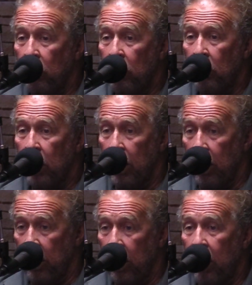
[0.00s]
Yeah.
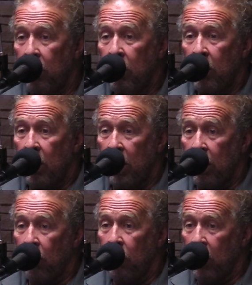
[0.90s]
Okay.
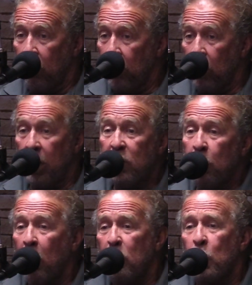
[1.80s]
And they're
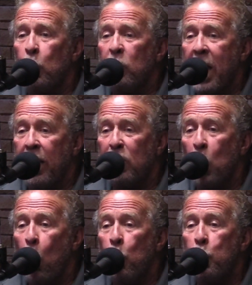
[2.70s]
each one of those schools had
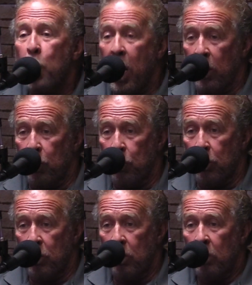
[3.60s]
its own
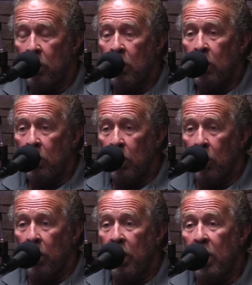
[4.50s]
challenges. Sure. You
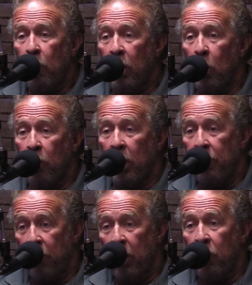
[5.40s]
know, and then he went over.
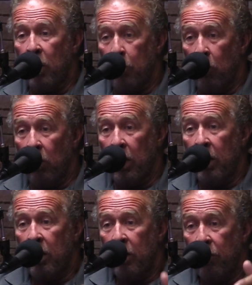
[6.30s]
He finished up
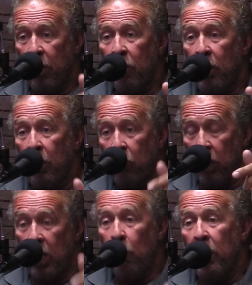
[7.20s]
early, finished his,
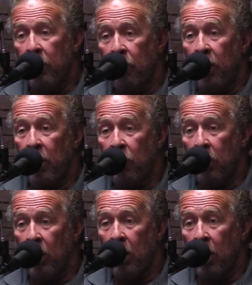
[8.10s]
and then he went and
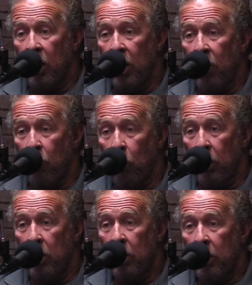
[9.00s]
finished another
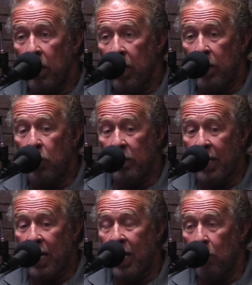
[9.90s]
one. And I took
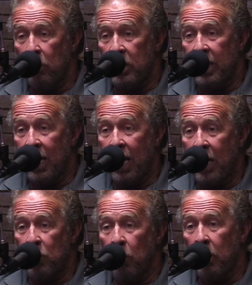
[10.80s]
the guy that was in that
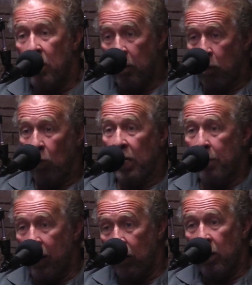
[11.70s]
last one, pulled
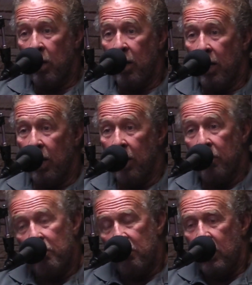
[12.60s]
him out,
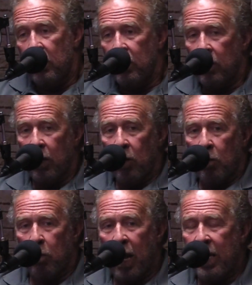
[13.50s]
and you
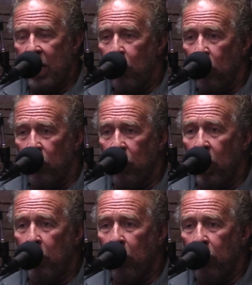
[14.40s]
know, Brad and I went over the
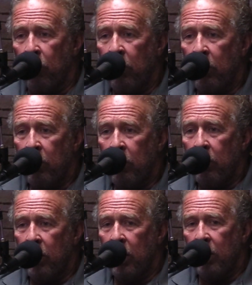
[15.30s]
numbers,
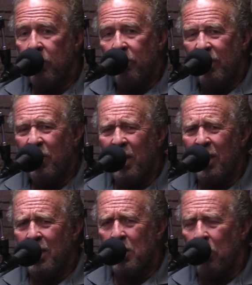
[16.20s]
and we were a
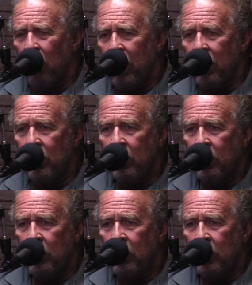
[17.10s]
little disappointed.